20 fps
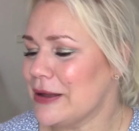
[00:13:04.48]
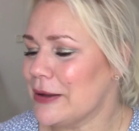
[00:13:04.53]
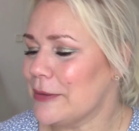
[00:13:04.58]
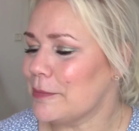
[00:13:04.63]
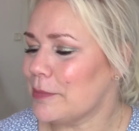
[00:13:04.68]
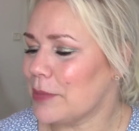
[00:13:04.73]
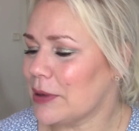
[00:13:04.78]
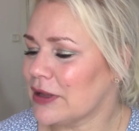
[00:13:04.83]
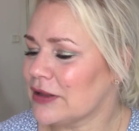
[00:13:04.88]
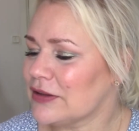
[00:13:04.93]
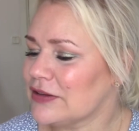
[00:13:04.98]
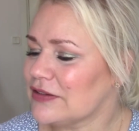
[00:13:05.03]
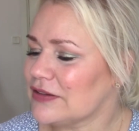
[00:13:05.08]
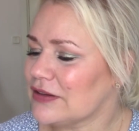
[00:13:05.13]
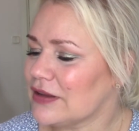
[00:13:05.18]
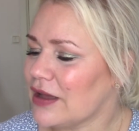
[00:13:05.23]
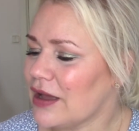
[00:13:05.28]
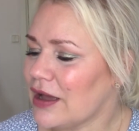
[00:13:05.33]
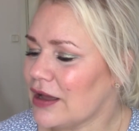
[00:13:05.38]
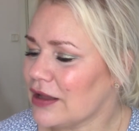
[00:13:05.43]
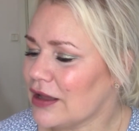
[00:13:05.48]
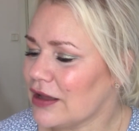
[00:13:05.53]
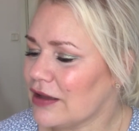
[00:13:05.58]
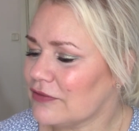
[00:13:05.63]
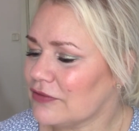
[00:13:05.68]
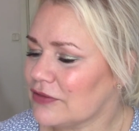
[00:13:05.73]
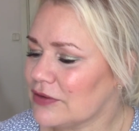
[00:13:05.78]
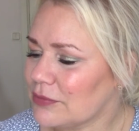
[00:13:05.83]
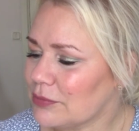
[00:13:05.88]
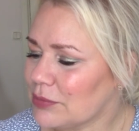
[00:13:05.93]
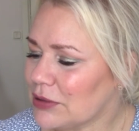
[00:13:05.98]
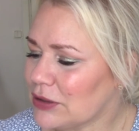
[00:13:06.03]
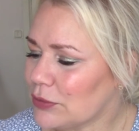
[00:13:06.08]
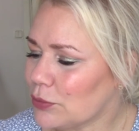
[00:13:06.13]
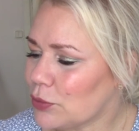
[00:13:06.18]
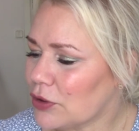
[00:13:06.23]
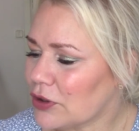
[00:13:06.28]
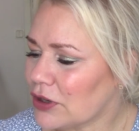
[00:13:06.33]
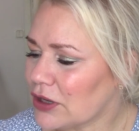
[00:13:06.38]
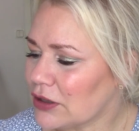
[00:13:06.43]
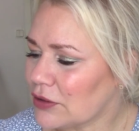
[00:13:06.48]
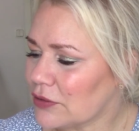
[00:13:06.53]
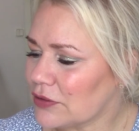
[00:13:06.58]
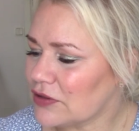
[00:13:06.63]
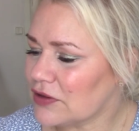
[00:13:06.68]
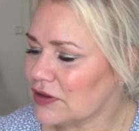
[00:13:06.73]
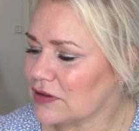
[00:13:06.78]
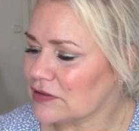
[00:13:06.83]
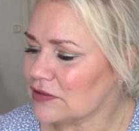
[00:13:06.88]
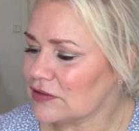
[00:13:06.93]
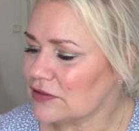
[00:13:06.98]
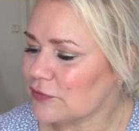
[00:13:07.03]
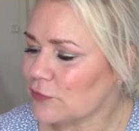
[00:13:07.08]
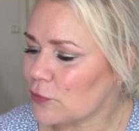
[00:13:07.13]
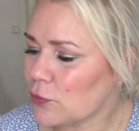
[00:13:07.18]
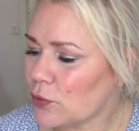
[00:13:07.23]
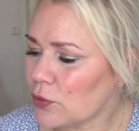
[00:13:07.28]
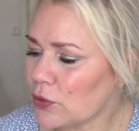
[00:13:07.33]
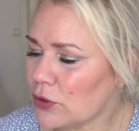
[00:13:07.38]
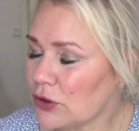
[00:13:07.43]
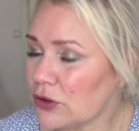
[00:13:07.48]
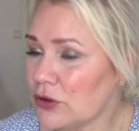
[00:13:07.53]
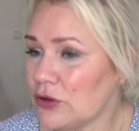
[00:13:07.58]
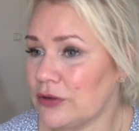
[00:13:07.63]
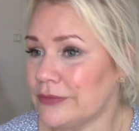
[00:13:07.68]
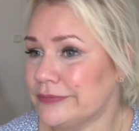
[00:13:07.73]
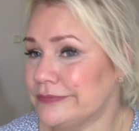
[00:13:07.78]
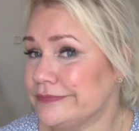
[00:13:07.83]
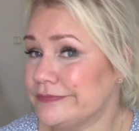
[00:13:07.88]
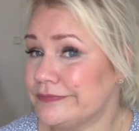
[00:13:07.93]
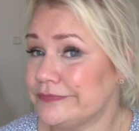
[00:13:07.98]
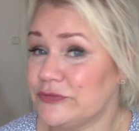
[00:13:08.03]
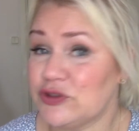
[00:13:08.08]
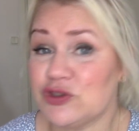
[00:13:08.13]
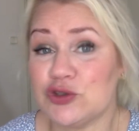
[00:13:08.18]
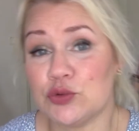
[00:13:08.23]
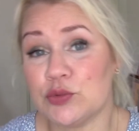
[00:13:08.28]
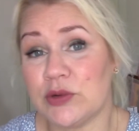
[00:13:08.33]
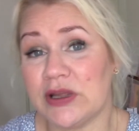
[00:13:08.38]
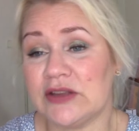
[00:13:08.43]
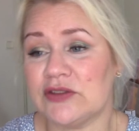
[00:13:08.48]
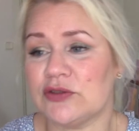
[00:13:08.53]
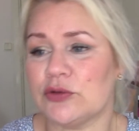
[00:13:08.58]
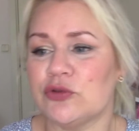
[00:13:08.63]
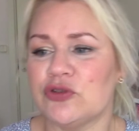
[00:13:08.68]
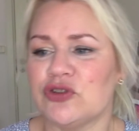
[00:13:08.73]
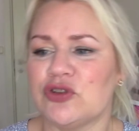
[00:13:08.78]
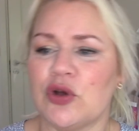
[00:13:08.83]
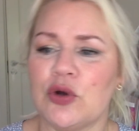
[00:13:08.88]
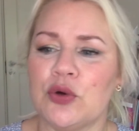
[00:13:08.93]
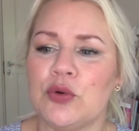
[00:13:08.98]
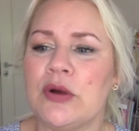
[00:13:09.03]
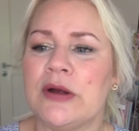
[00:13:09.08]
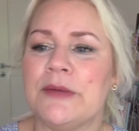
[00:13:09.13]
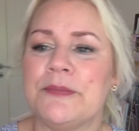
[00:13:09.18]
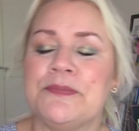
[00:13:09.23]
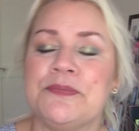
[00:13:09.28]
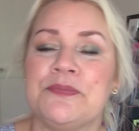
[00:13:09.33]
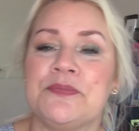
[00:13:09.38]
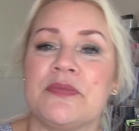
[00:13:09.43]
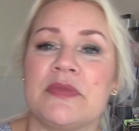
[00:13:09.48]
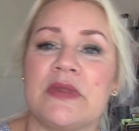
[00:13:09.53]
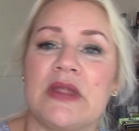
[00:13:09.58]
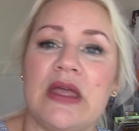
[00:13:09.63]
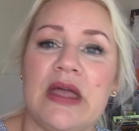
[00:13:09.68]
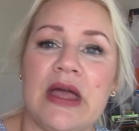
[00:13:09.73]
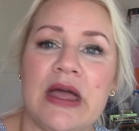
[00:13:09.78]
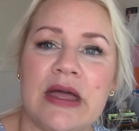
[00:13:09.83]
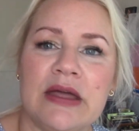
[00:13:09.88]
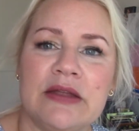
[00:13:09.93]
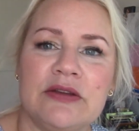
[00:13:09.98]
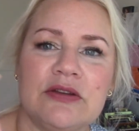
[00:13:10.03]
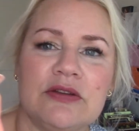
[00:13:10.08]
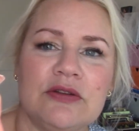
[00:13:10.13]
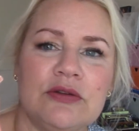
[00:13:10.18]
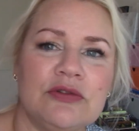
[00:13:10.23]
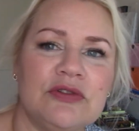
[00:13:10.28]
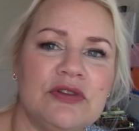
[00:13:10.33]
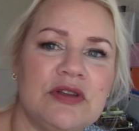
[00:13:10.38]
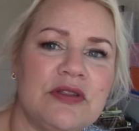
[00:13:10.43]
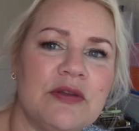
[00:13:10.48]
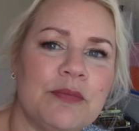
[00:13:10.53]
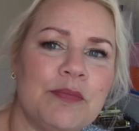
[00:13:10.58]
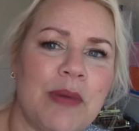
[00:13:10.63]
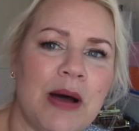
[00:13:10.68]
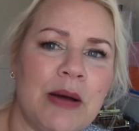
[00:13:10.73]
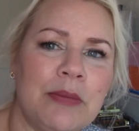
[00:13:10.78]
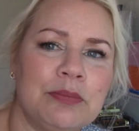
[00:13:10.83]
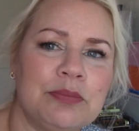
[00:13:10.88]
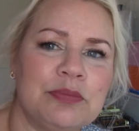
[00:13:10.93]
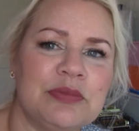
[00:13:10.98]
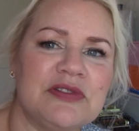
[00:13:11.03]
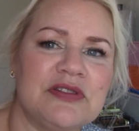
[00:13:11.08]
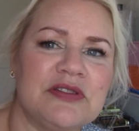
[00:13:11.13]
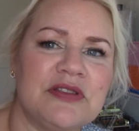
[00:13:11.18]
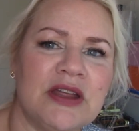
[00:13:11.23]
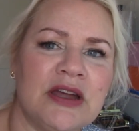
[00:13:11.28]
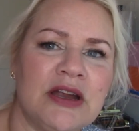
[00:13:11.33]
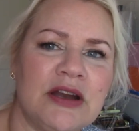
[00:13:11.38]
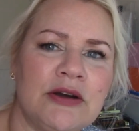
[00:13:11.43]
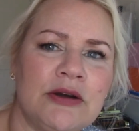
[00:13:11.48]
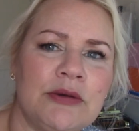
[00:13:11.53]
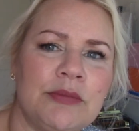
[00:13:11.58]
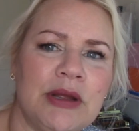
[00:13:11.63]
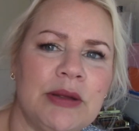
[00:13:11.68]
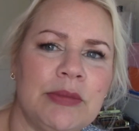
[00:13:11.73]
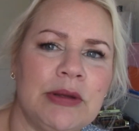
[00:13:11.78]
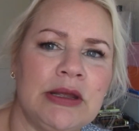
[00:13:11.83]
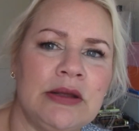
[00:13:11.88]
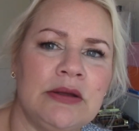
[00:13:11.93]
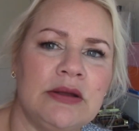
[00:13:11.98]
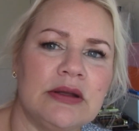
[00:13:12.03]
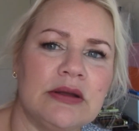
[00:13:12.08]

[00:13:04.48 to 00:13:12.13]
but I have been working on this for 2 weeks or so, and you see the bumps there, maybe.